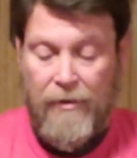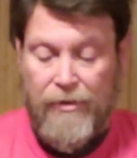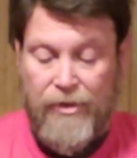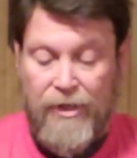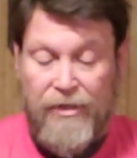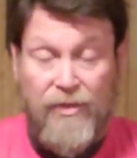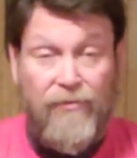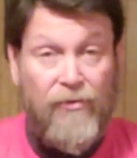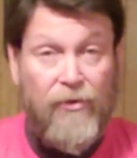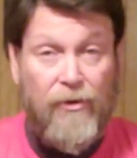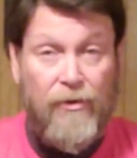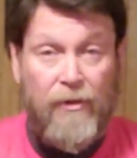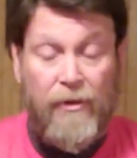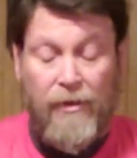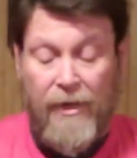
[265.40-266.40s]
just
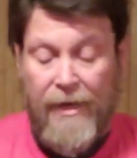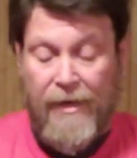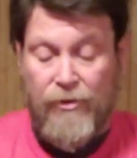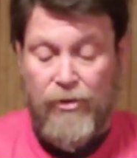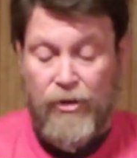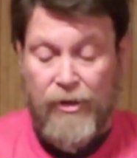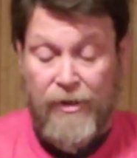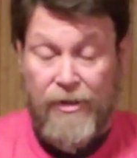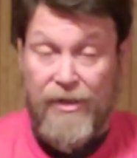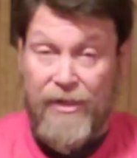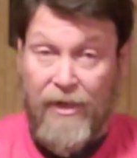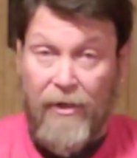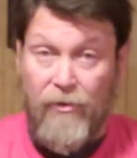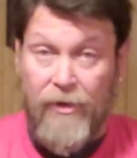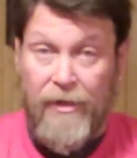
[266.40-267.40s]
for a little extra
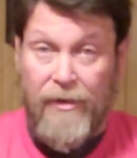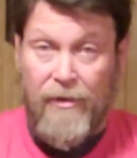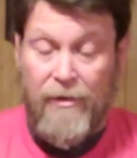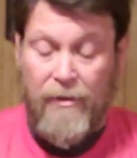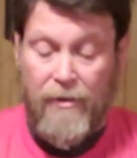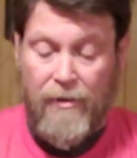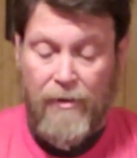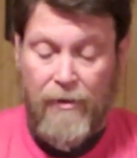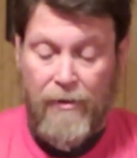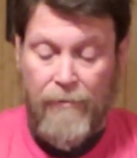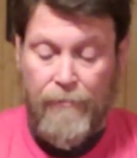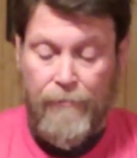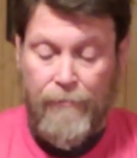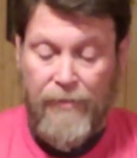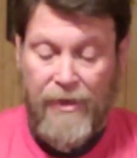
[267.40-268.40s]
accelerant
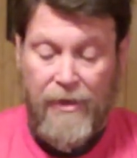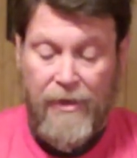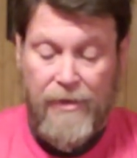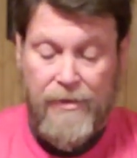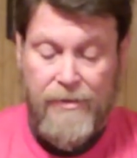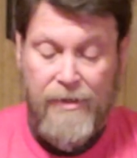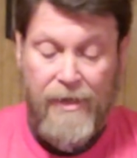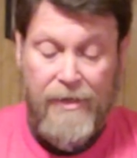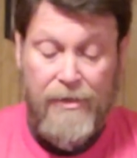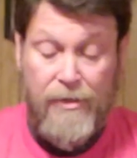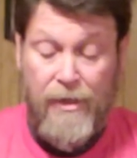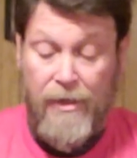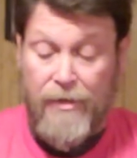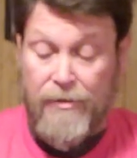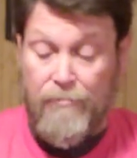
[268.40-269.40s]
because that
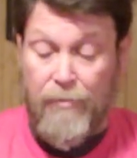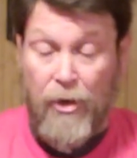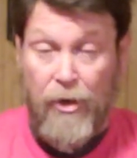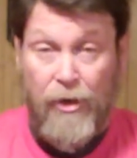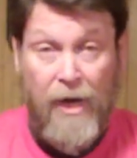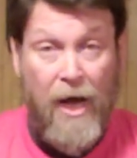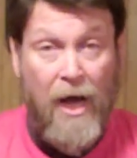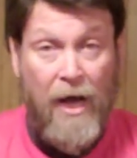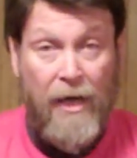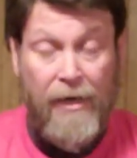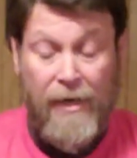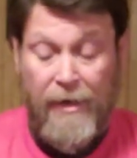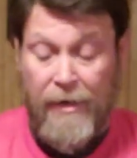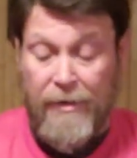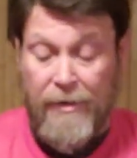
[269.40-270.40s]
does burn hot
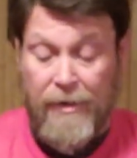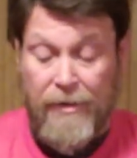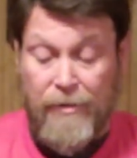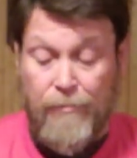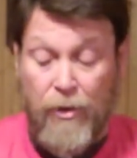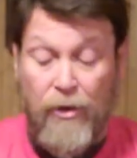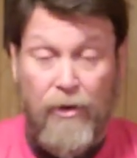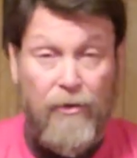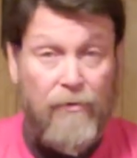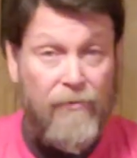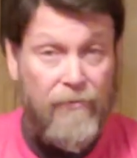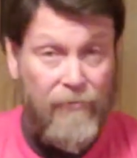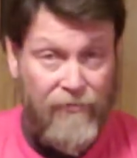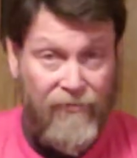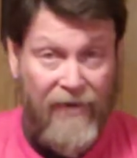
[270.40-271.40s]
and it does burn
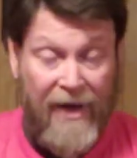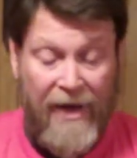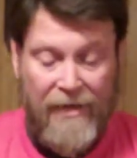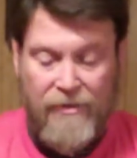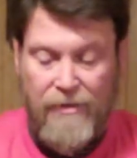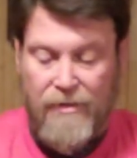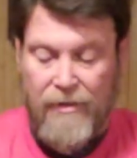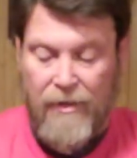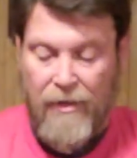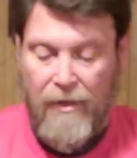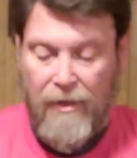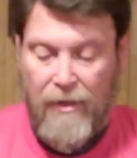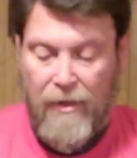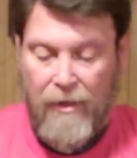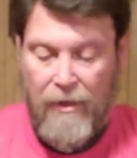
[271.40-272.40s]
fast.
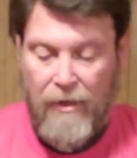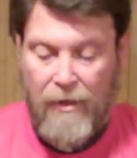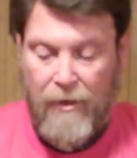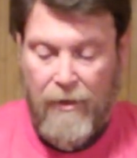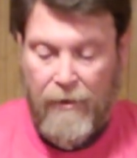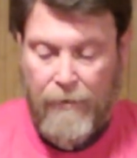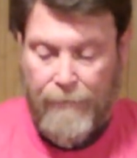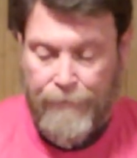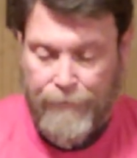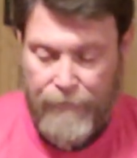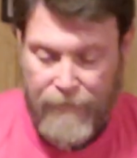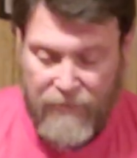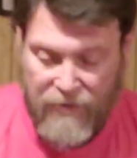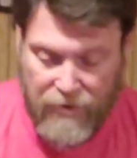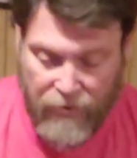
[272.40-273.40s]

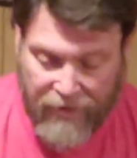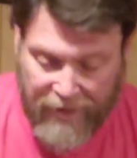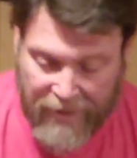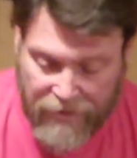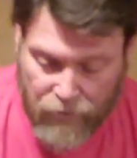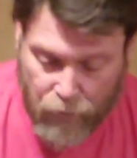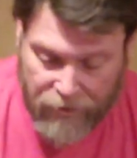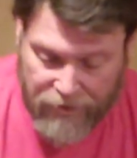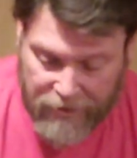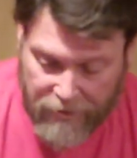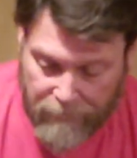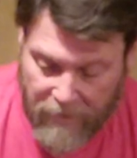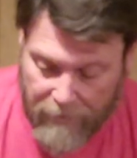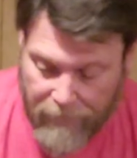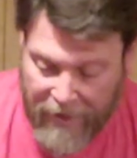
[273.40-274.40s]
So that's what's
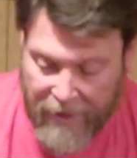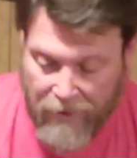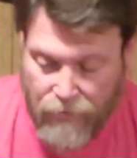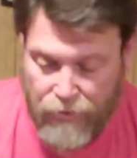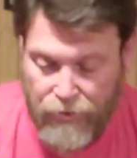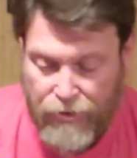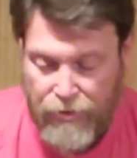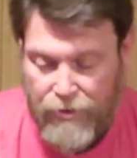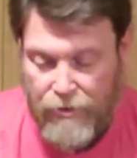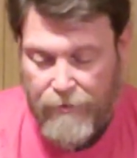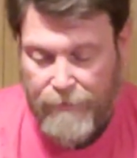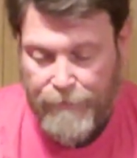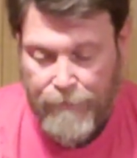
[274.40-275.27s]
in my pouch.